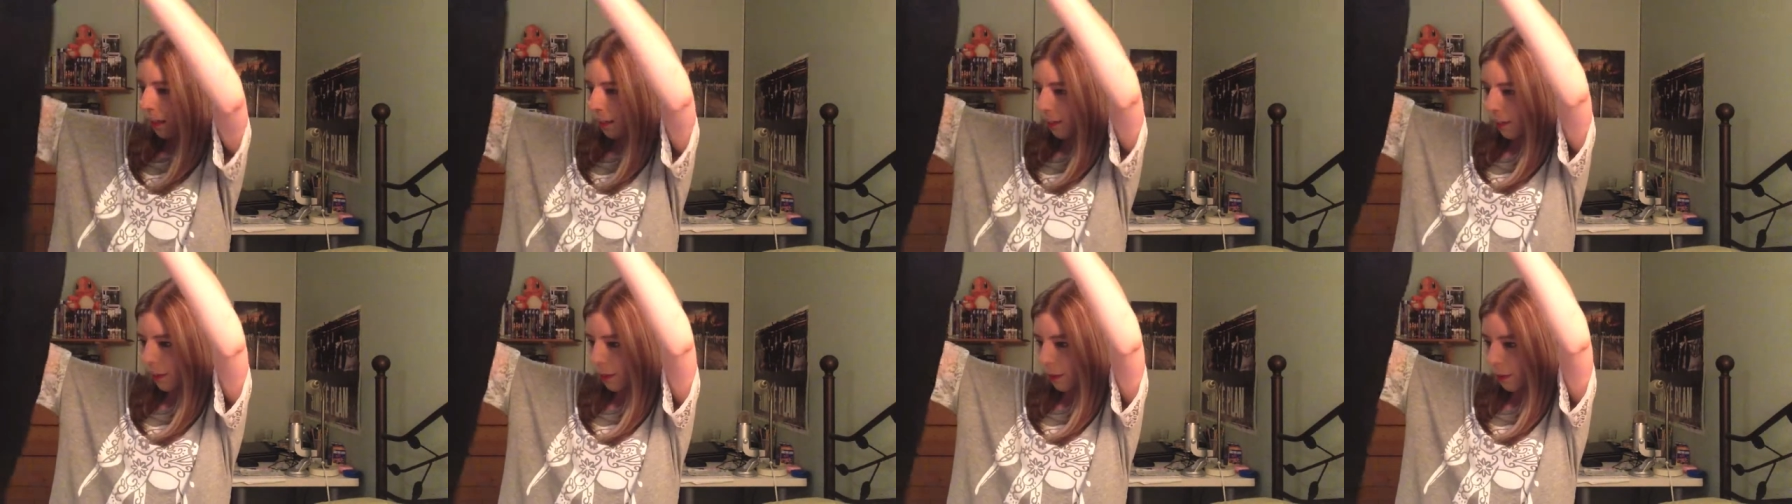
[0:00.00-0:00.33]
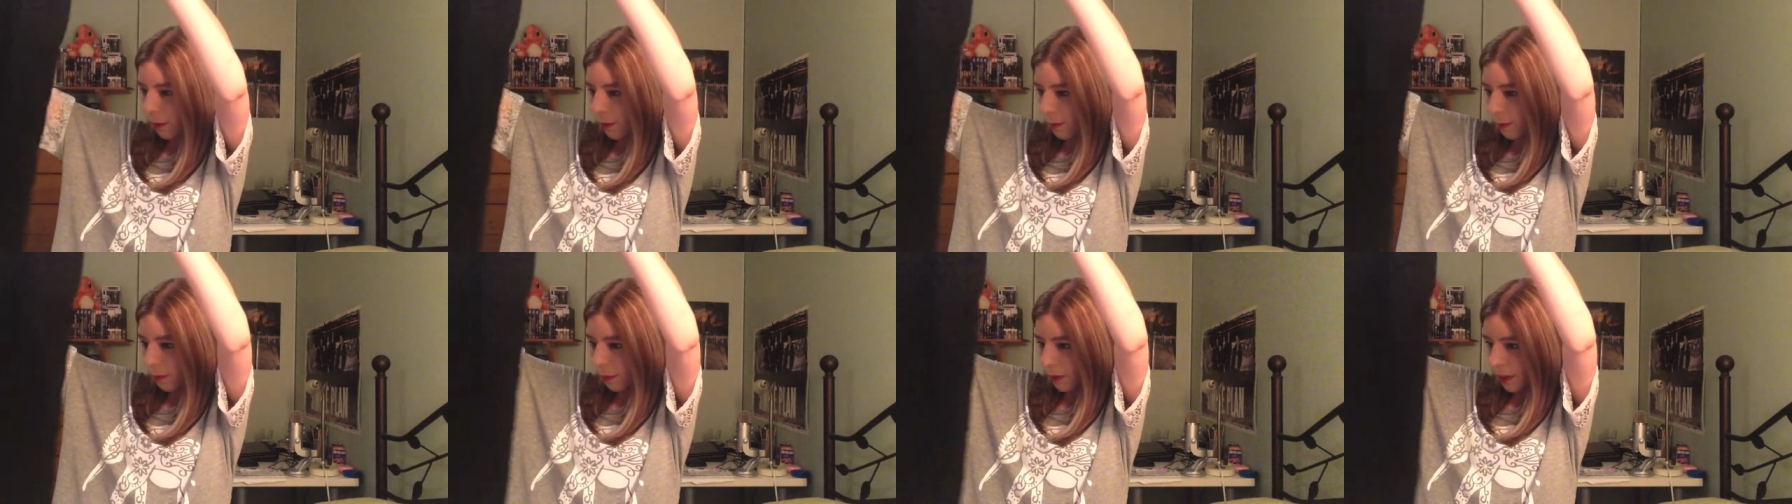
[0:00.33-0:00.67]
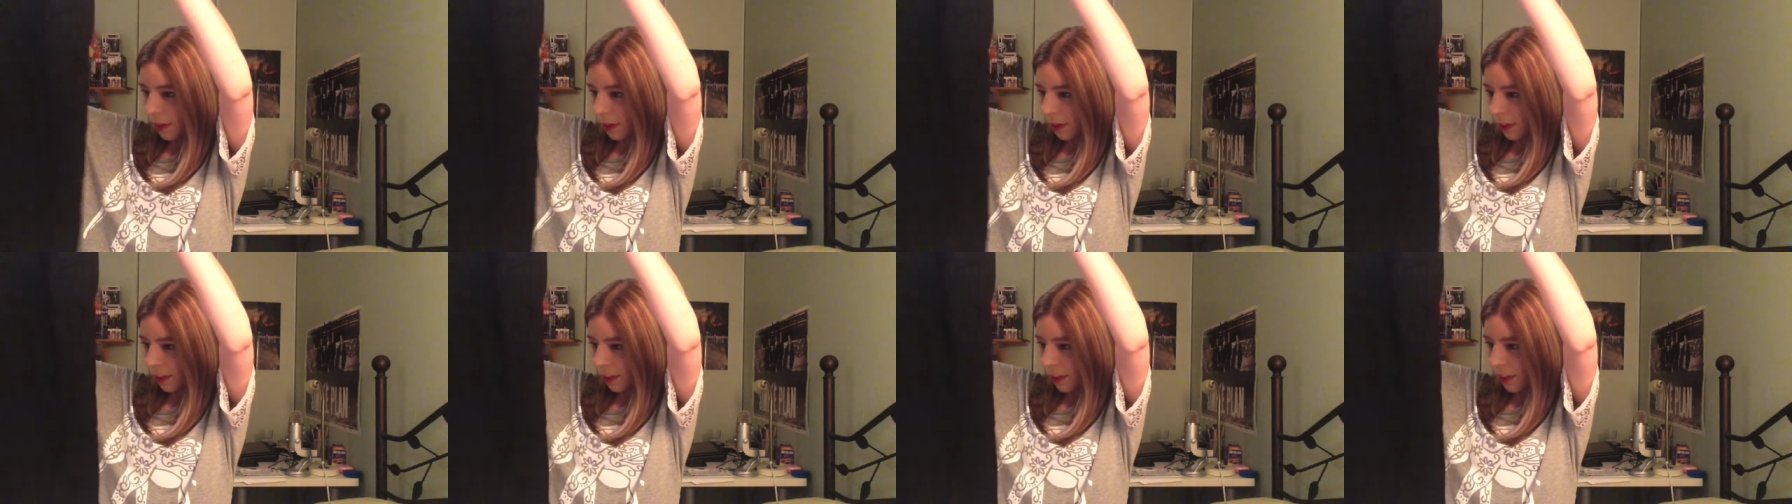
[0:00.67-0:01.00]
This is
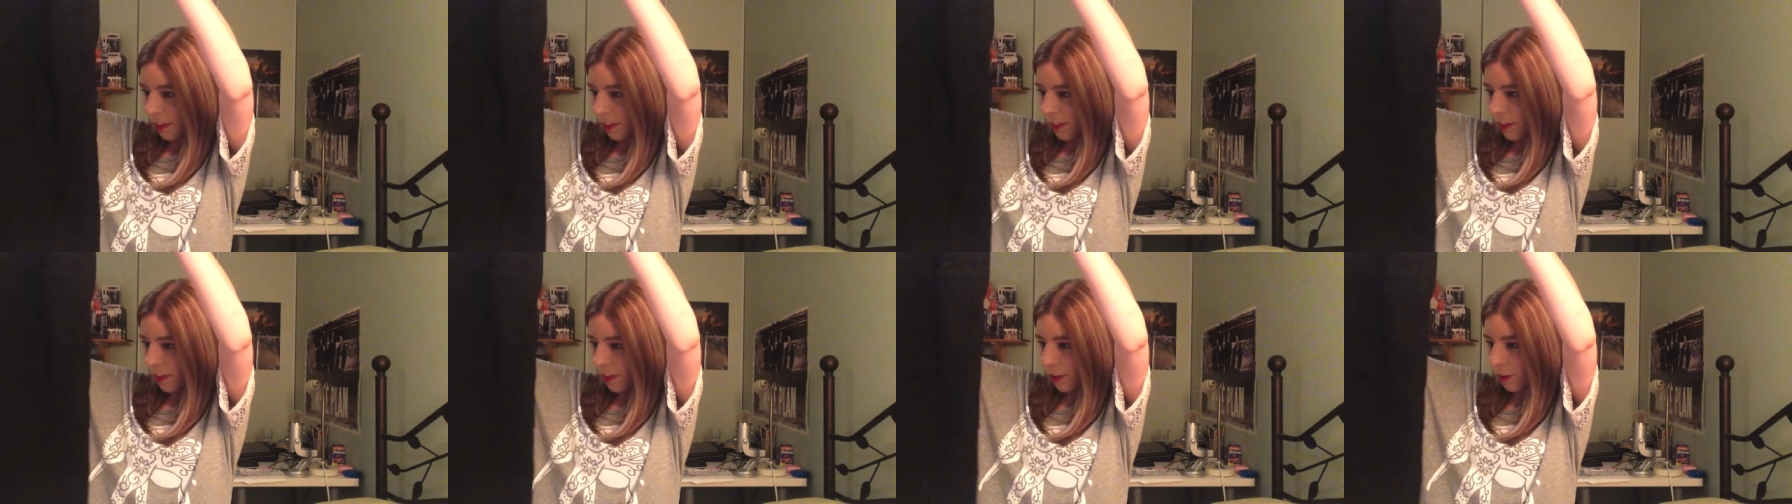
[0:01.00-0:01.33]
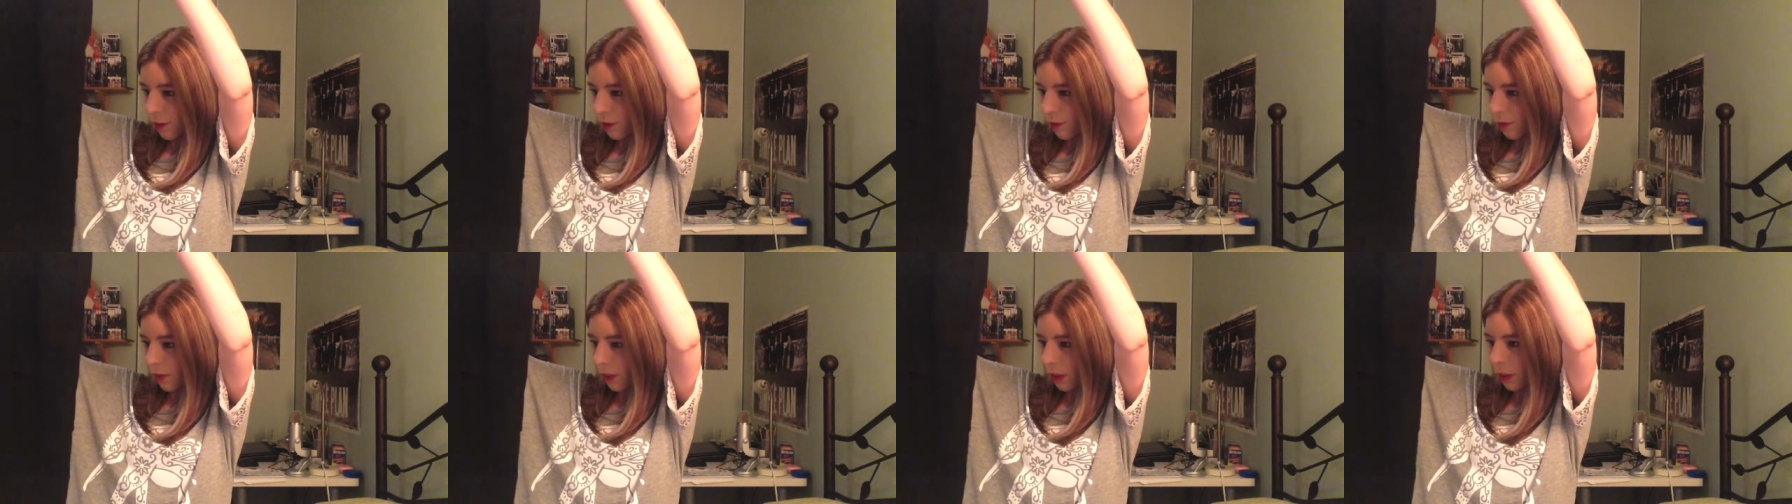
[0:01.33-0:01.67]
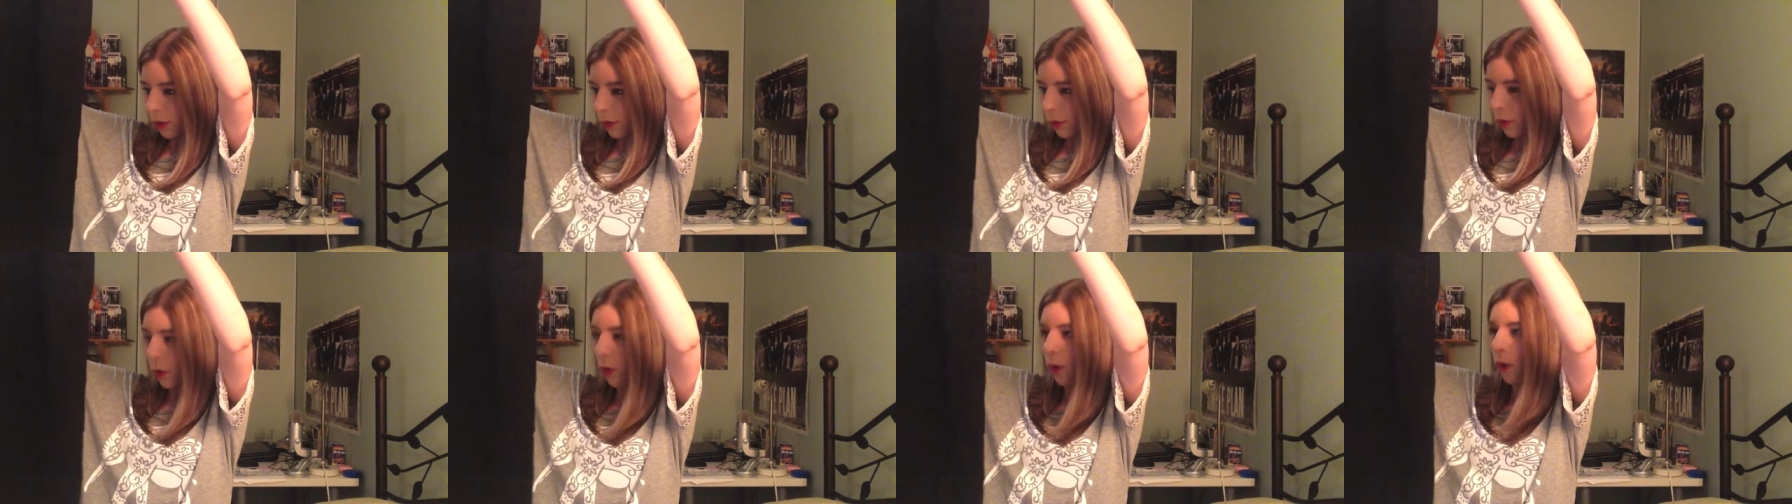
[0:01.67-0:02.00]
pretty, this is really
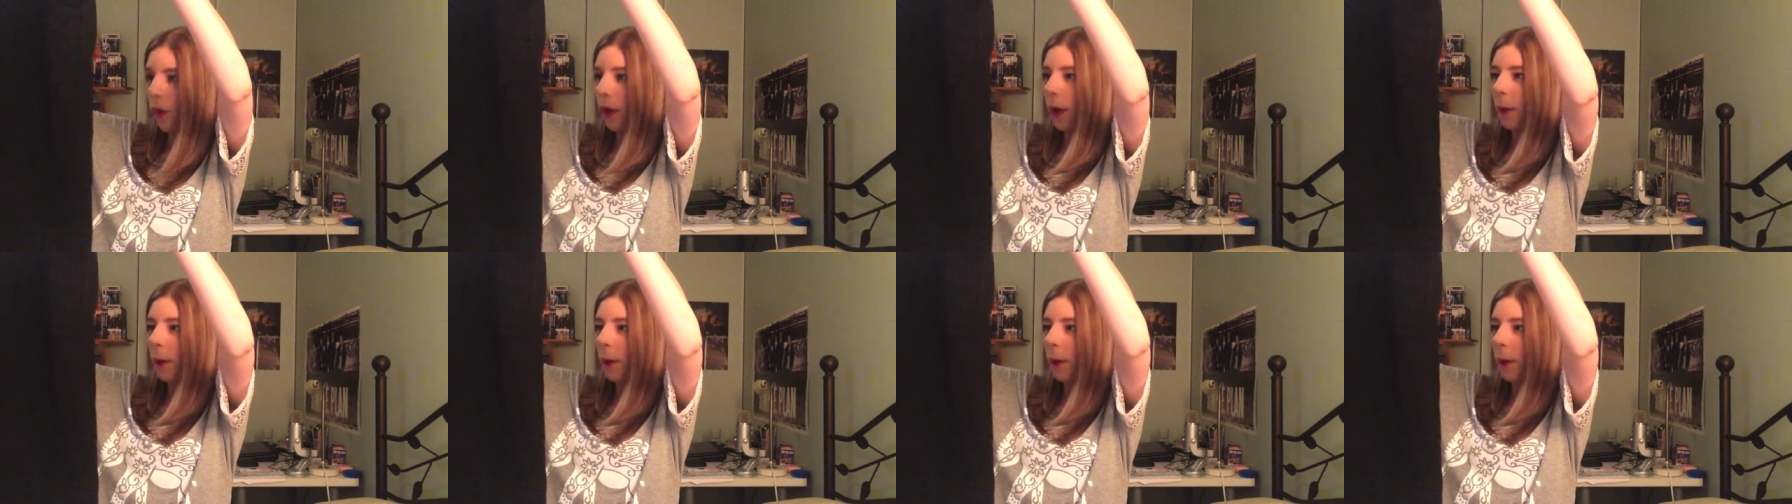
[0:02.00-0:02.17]
cool.